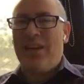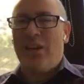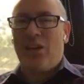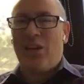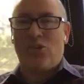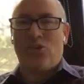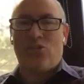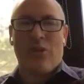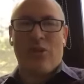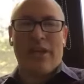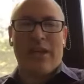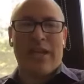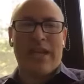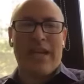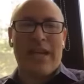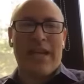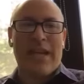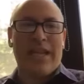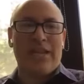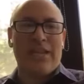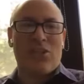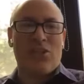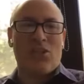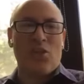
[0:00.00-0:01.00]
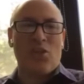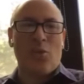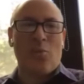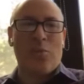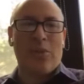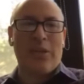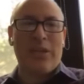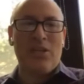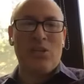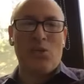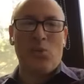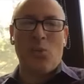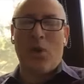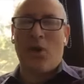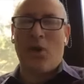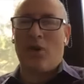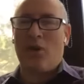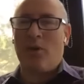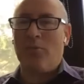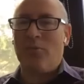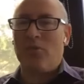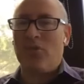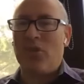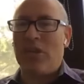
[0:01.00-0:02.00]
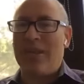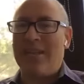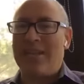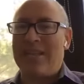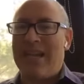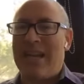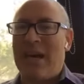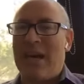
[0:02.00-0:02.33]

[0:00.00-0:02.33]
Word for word: Australia. And so please welcome Jason.